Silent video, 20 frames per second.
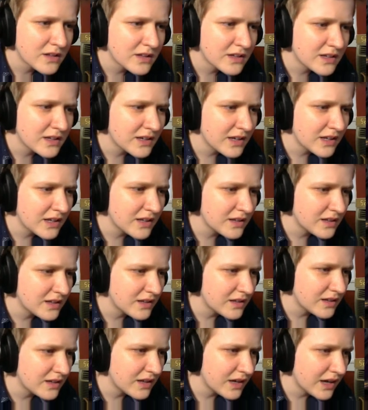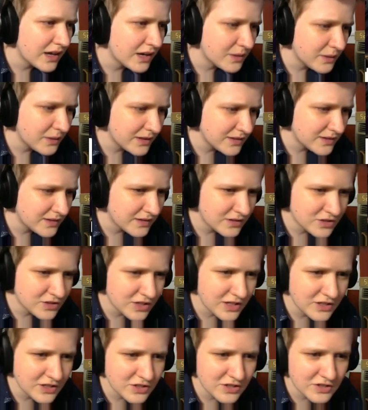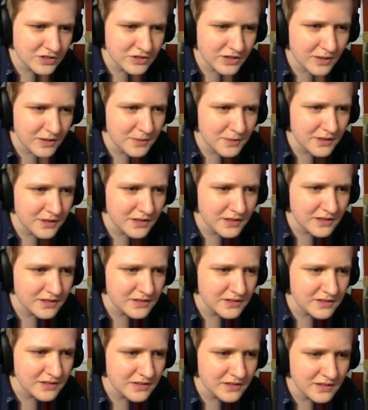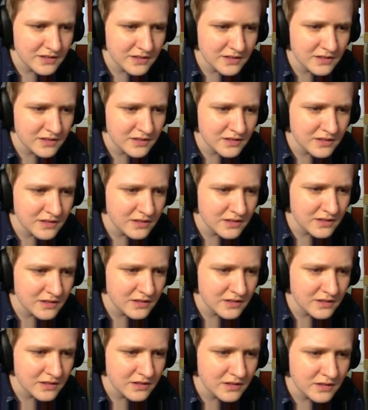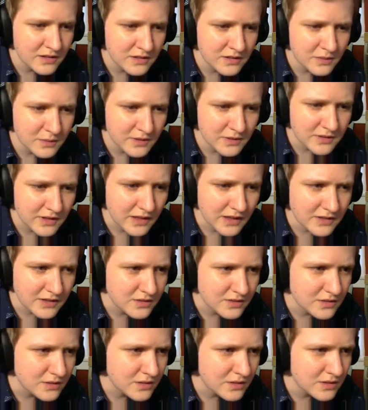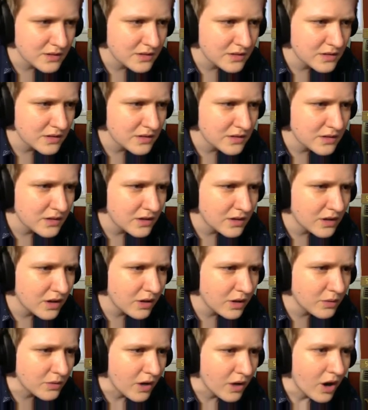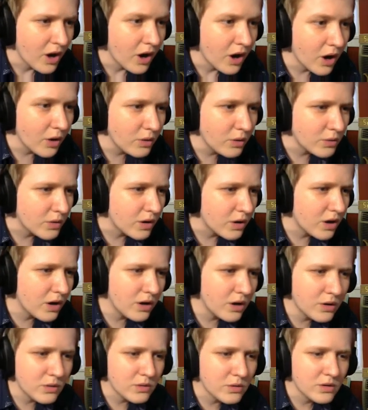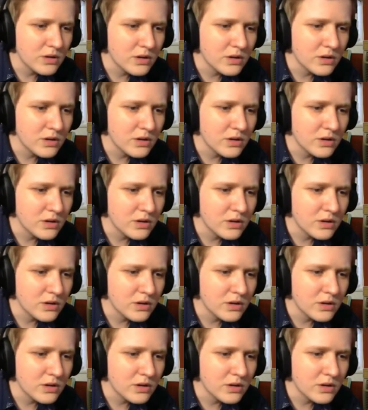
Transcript: Can I... How do I change the trapeze? What does that do? Oh, oh, oh.